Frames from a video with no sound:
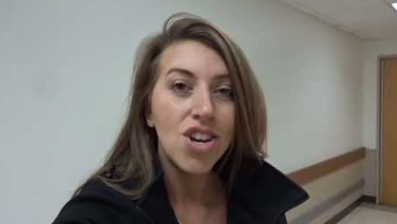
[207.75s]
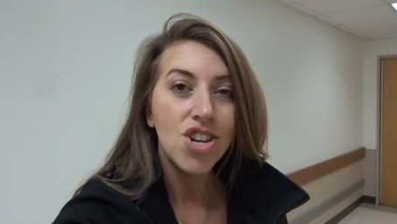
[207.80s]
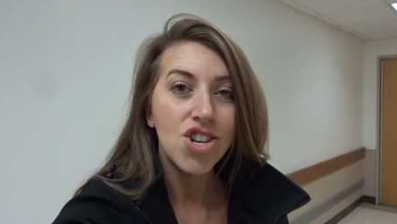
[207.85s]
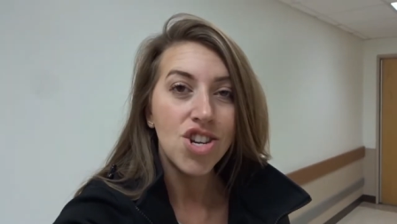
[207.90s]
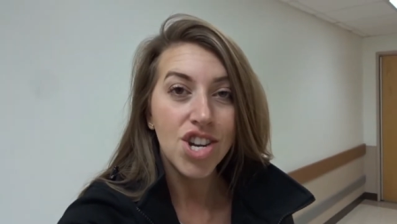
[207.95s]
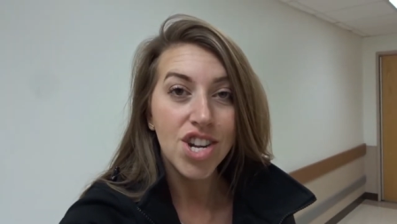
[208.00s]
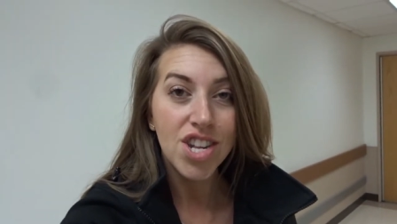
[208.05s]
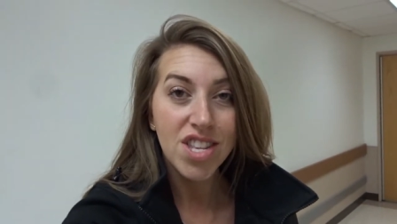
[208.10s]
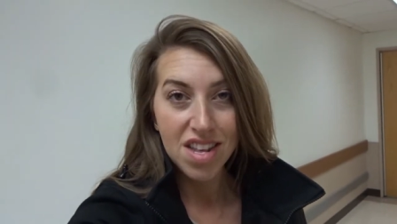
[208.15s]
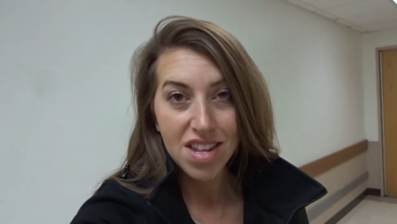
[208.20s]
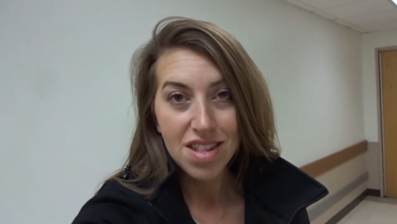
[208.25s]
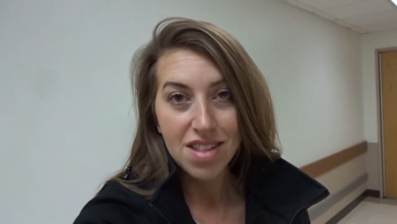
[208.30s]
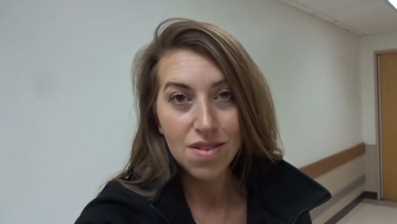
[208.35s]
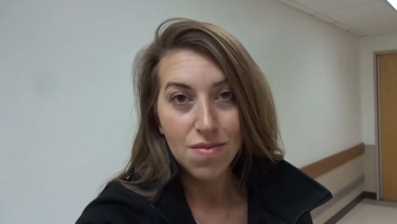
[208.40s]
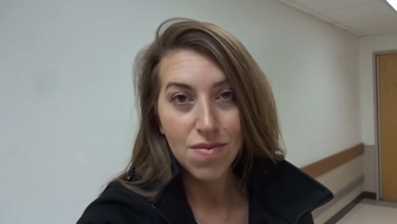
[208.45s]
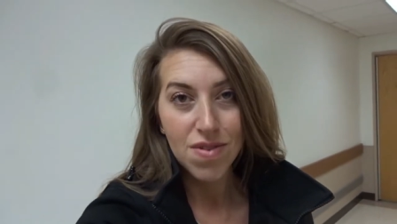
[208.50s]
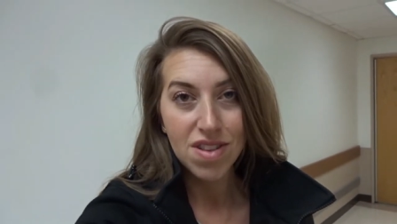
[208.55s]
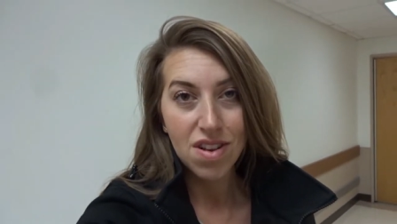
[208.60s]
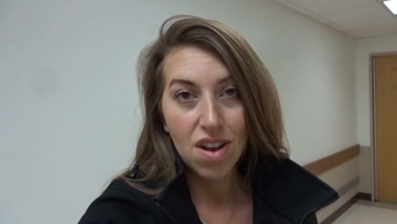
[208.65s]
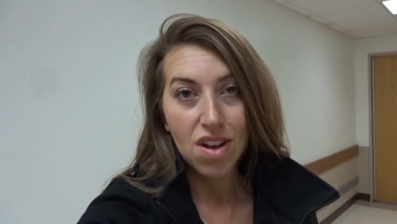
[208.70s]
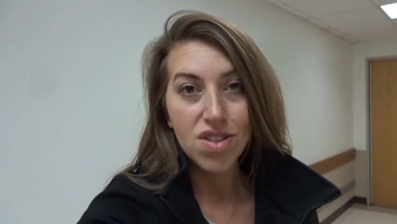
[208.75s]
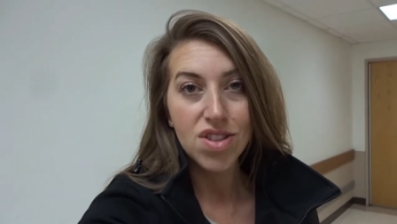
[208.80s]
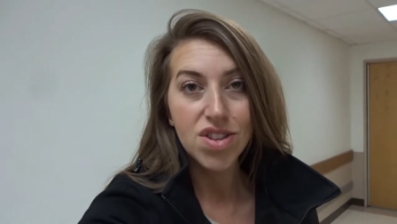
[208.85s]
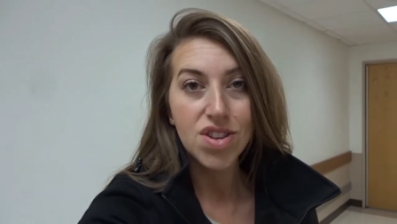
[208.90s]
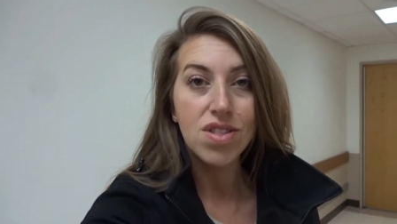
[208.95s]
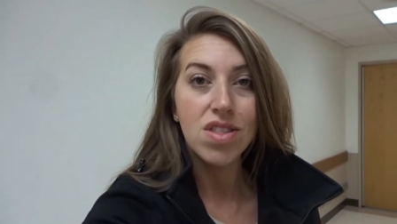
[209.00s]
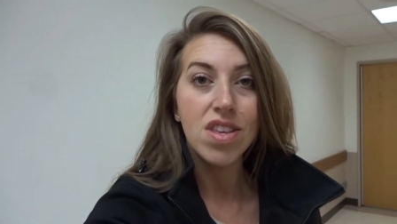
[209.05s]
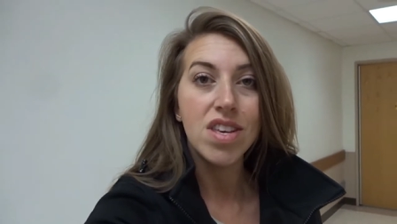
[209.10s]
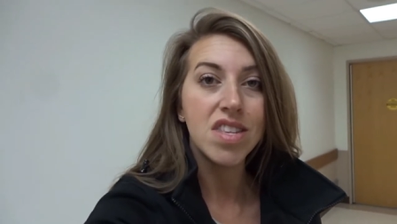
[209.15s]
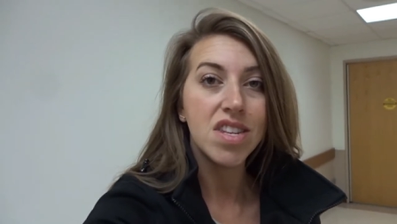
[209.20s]
She sends the results
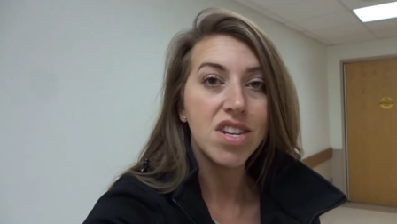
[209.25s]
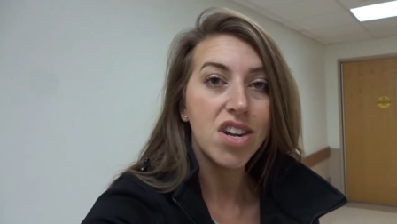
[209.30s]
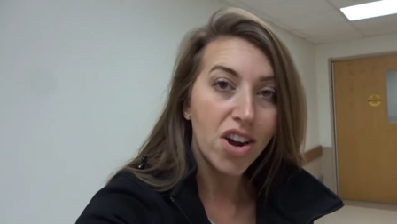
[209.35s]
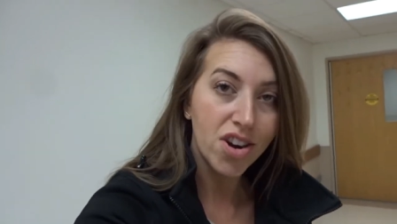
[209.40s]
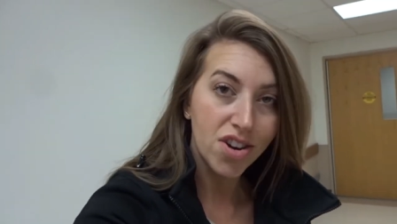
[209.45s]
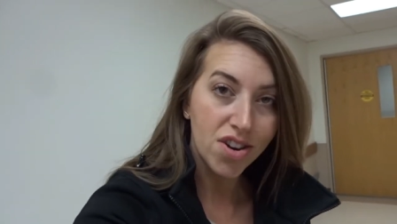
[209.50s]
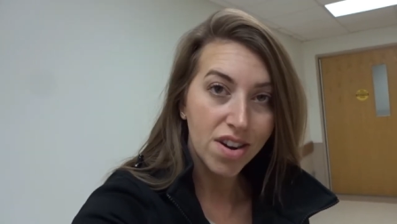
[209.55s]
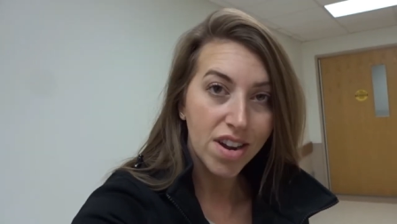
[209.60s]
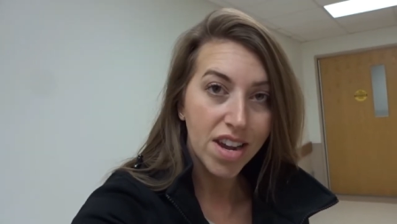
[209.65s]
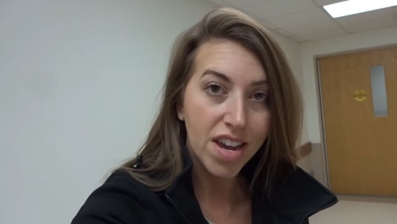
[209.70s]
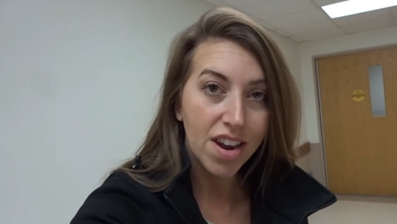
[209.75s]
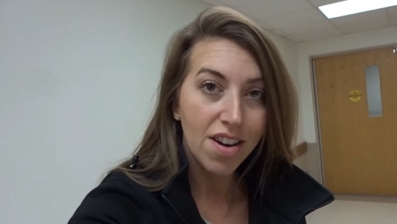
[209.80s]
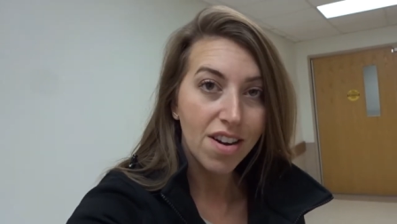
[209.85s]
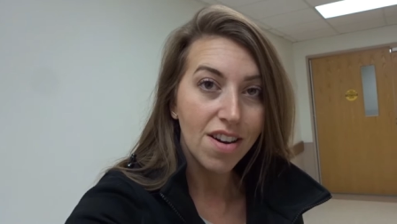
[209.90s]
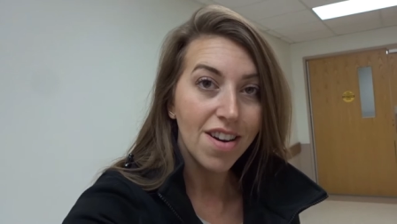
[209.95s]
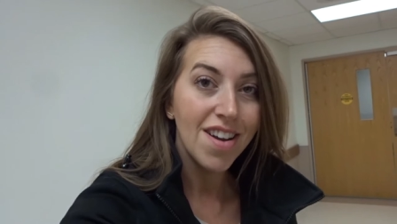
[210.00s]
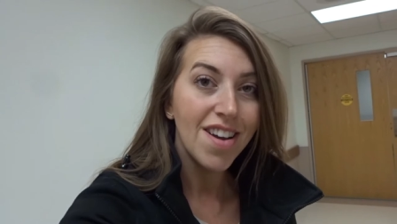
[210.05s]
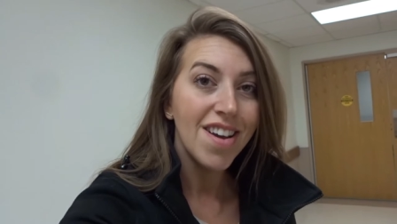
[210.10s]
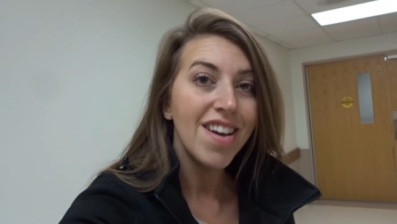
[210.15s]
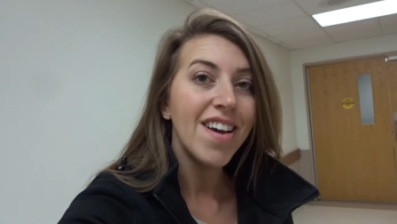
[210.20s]
to this doctor here,